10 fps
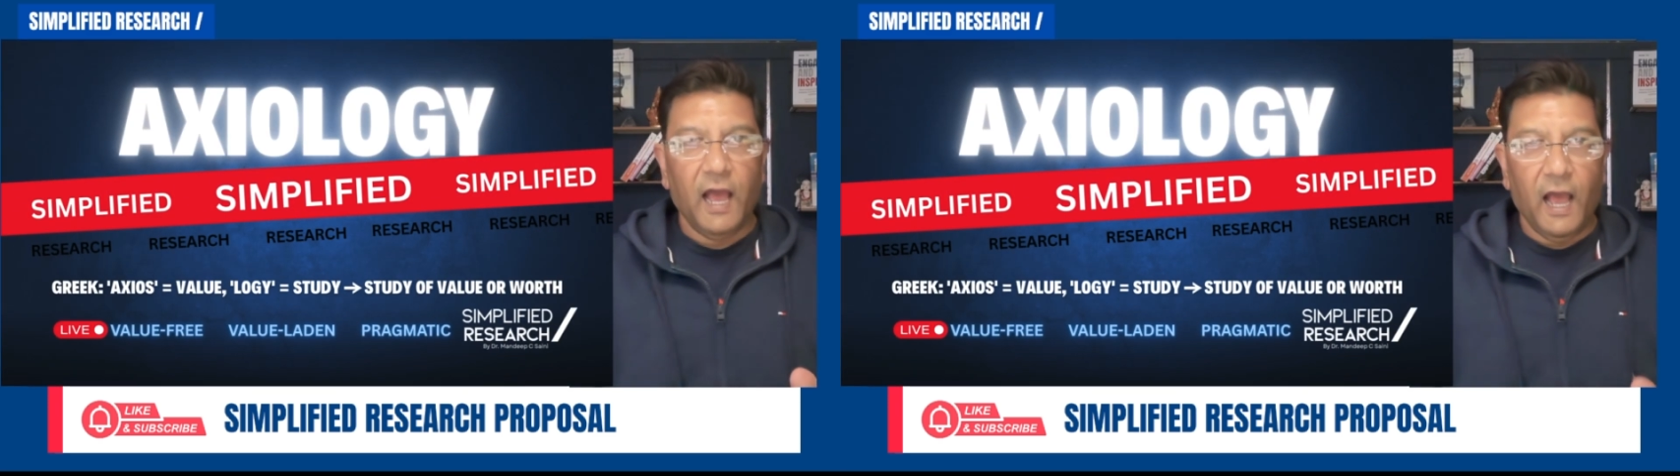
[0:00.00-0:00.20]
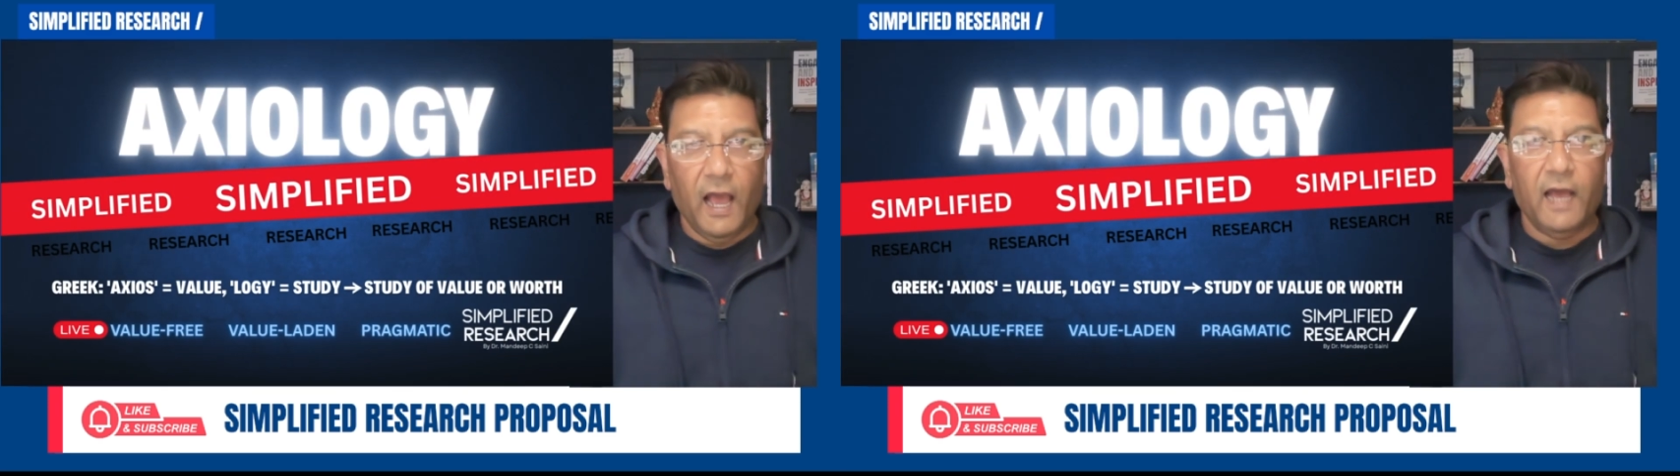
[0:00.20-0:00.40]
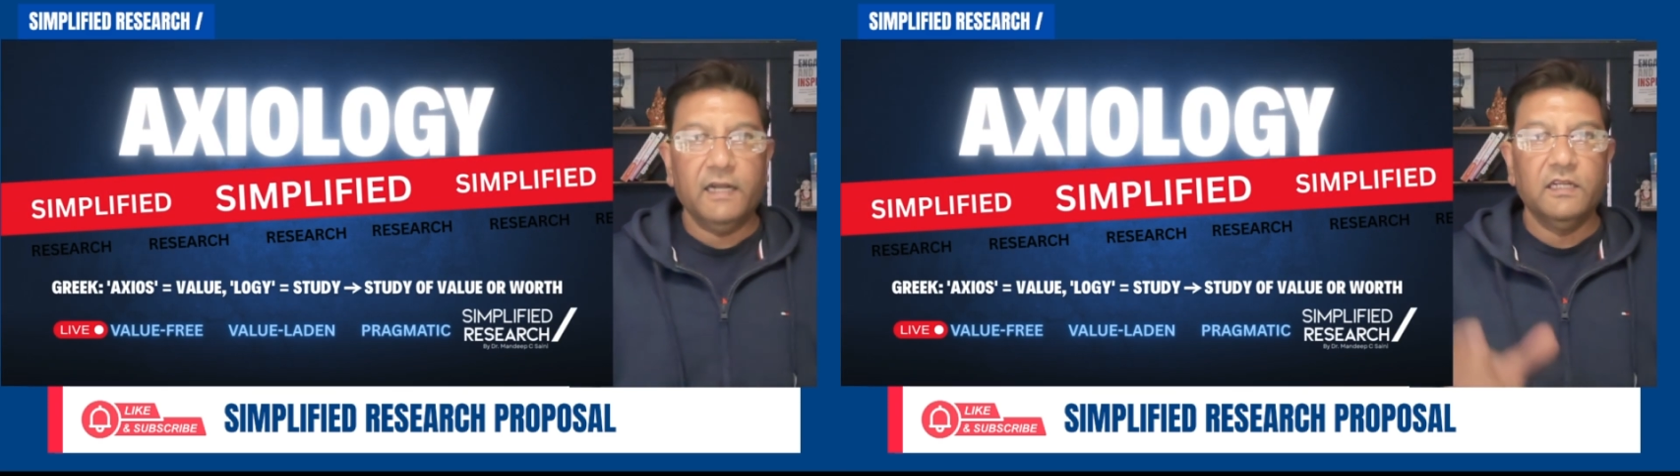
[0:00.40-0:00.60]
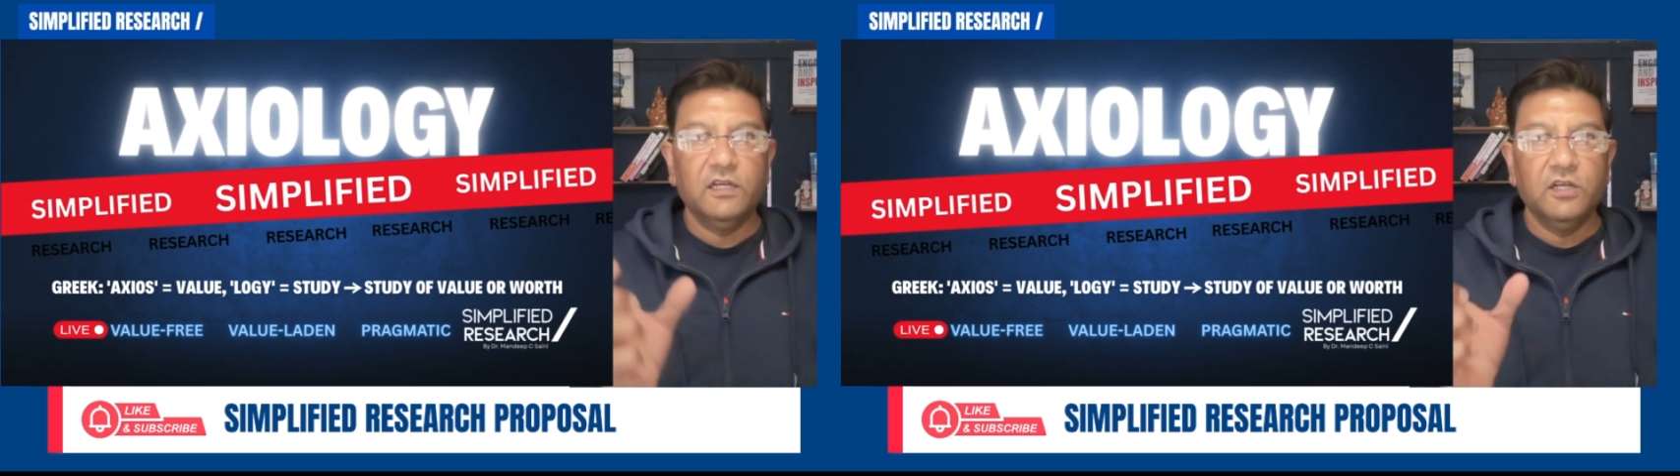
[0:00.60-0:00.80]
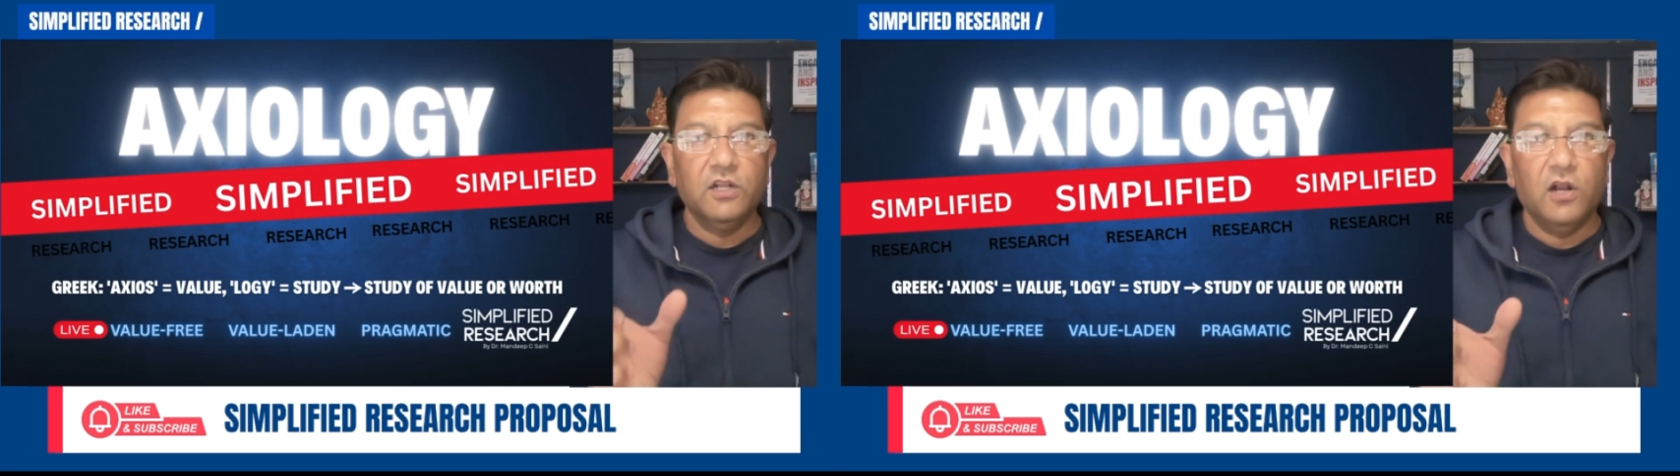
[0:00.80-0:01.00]
and
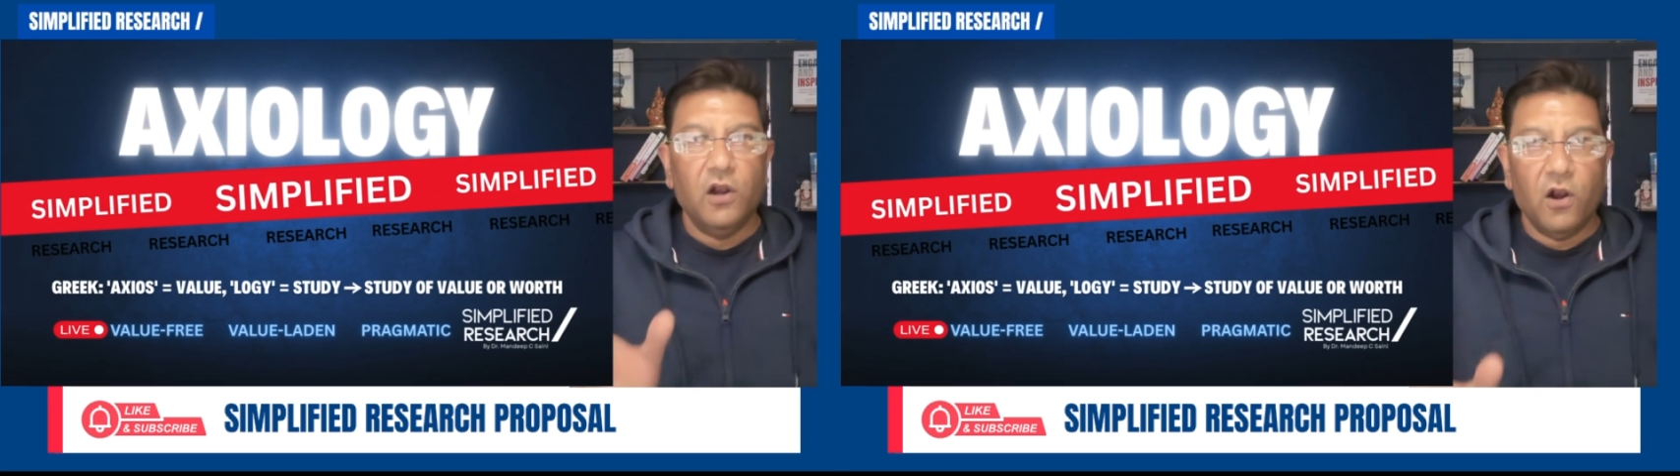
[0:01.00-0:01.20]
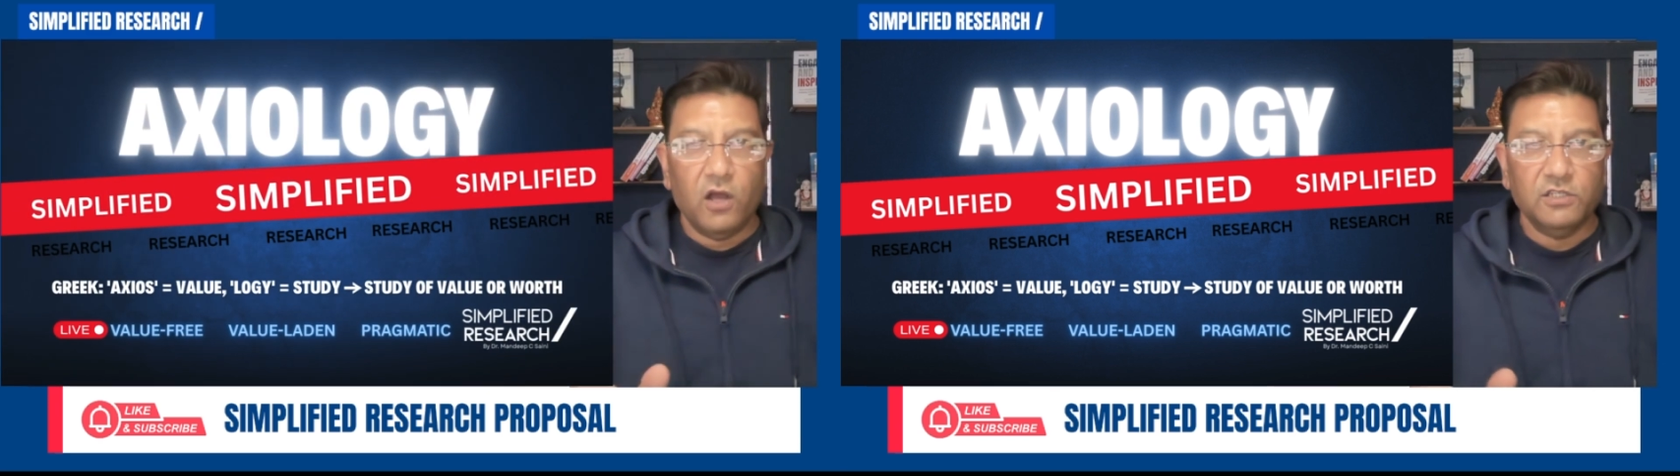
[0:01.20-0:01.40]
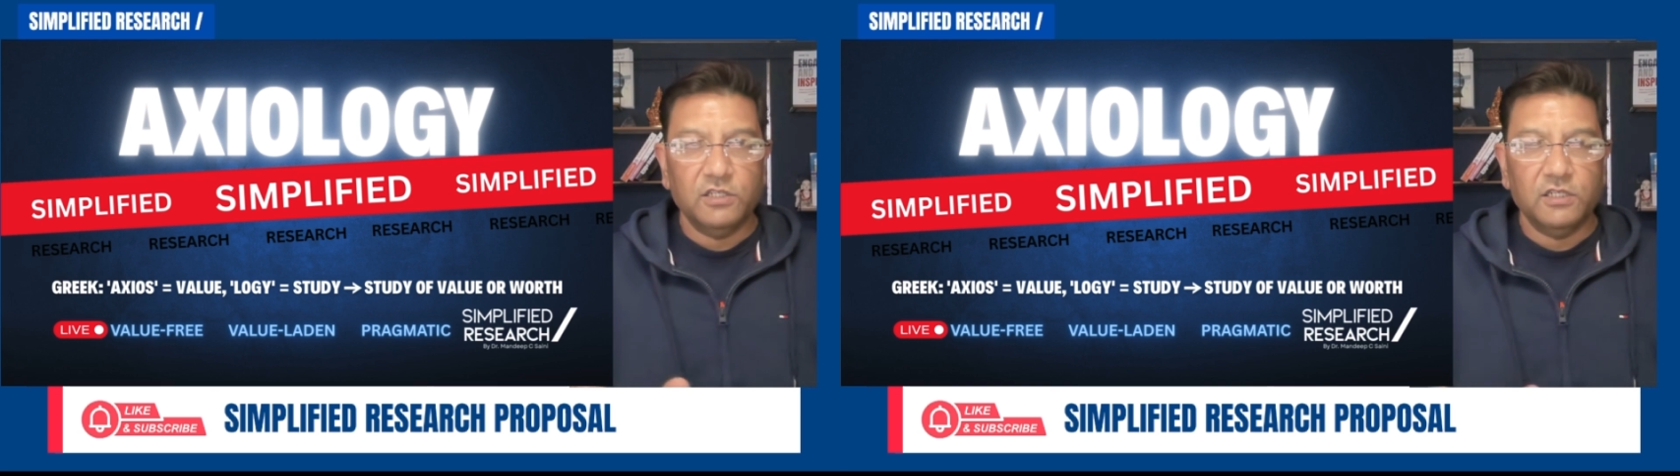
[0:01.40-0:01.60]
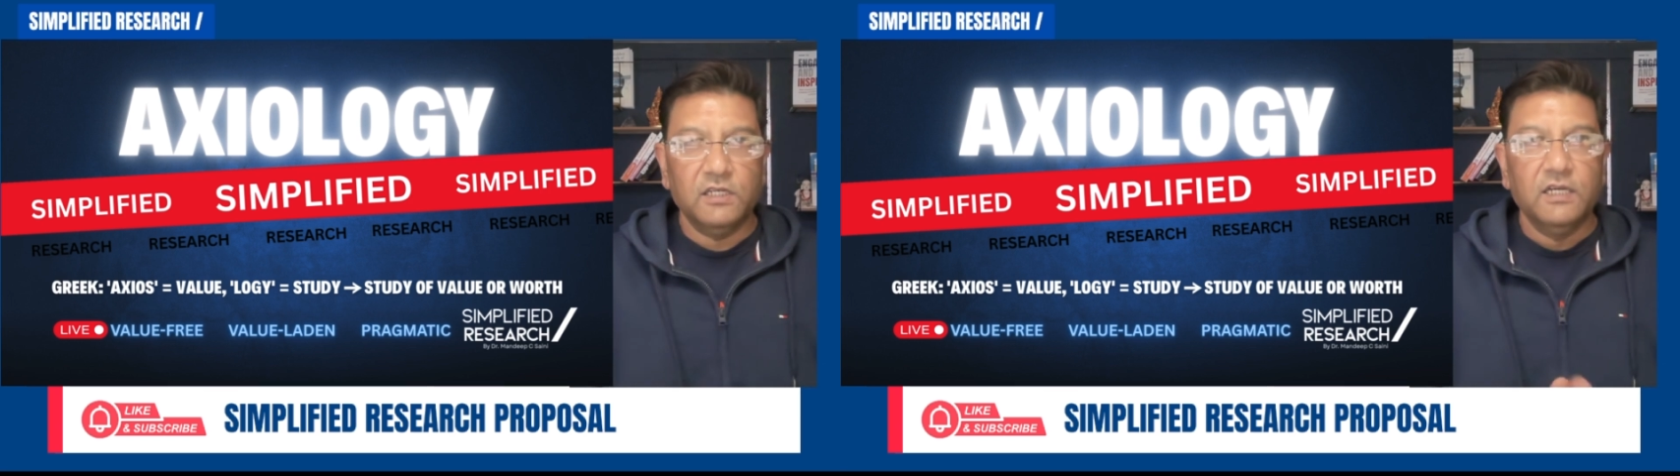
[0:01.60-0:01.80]
logy.